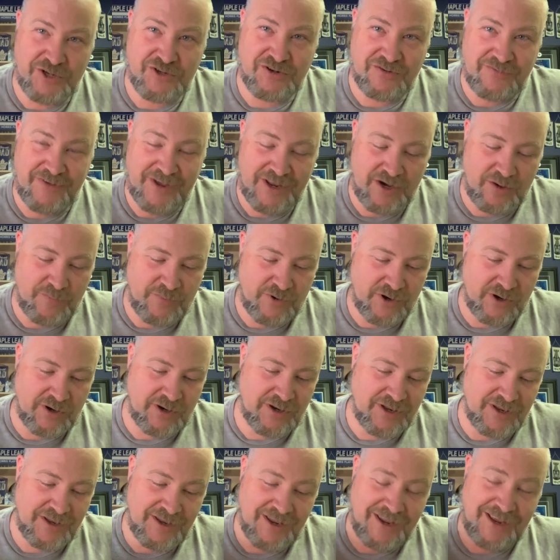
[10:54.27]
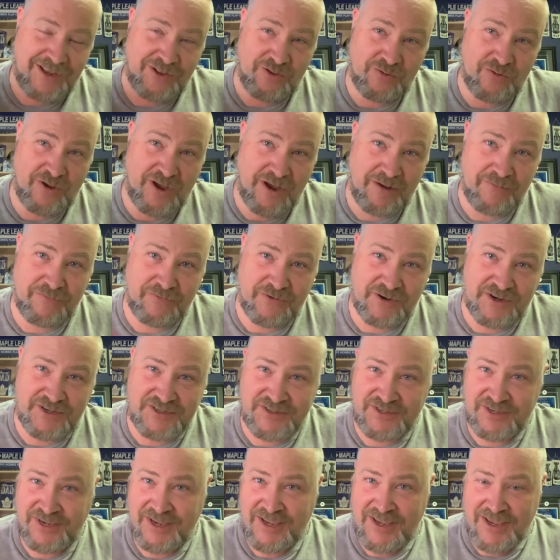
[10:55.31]
Vandenberg, and Luke
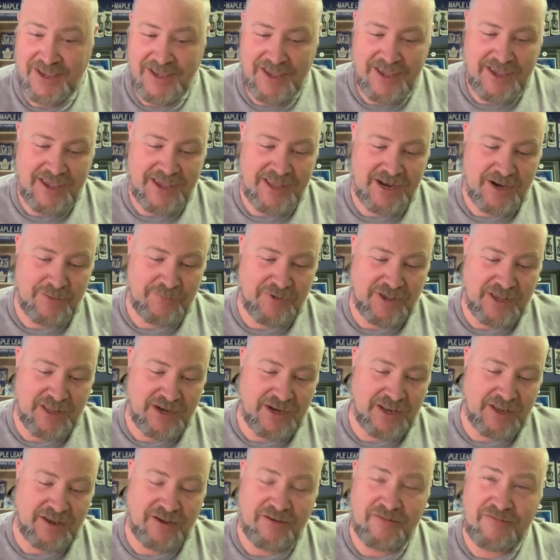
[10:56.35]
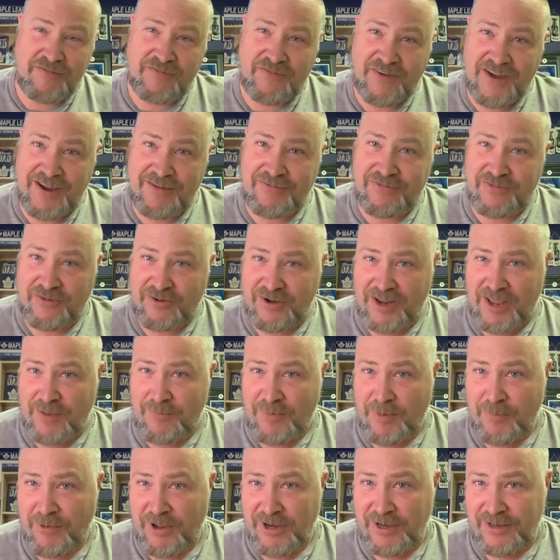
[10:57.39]
Humphries, and I'm getting $5.30 at
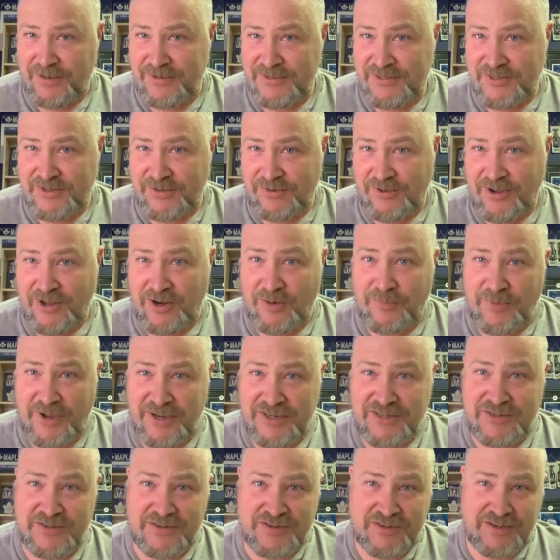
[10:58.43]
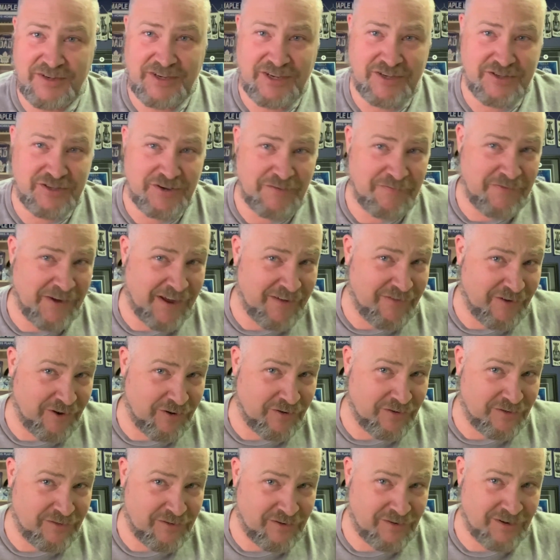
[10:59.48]
my money. So $100 gives you
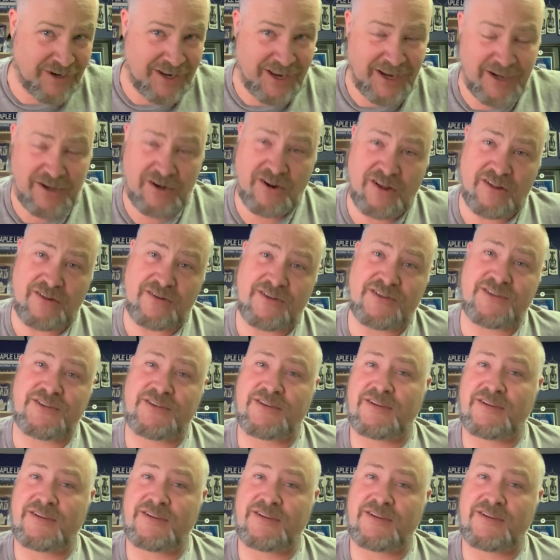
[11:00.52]
$538.